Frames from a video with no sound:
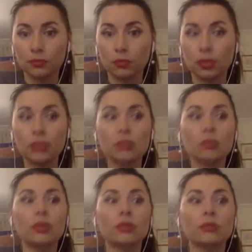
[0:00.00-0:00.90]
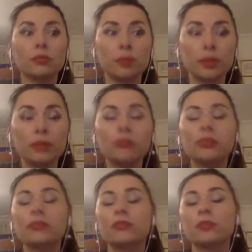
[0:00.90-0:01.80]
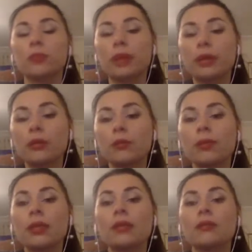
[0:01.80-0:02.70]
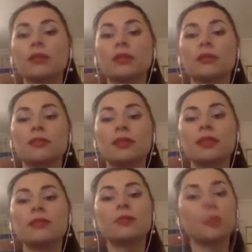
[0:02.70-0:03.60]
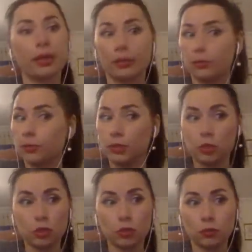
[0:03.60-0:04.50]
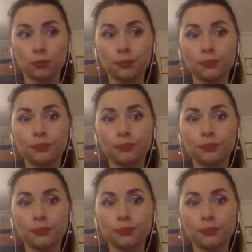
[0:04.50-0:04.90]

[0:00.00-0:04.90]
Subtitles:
For us, we are women. We are female. We are very female. It's true.